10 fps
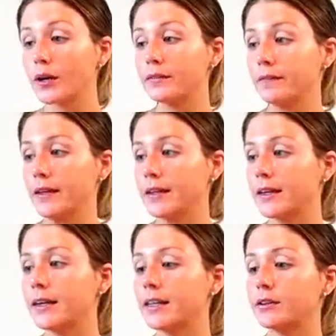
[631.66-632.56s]

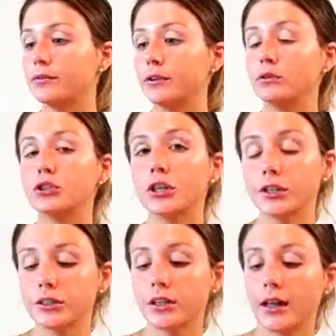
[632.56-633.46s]
convenient in the
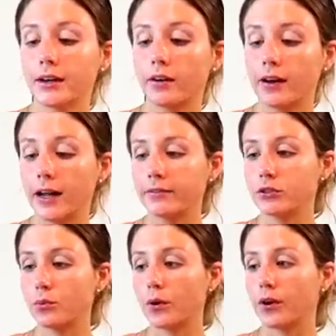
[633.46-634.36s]
future to like not have
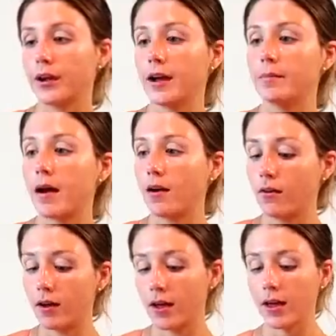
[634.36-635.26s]
to worry
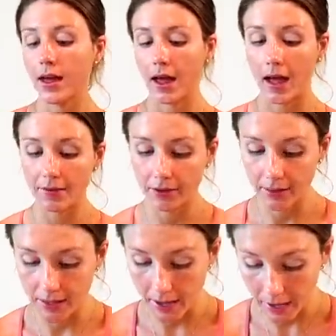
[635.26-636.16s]
about having the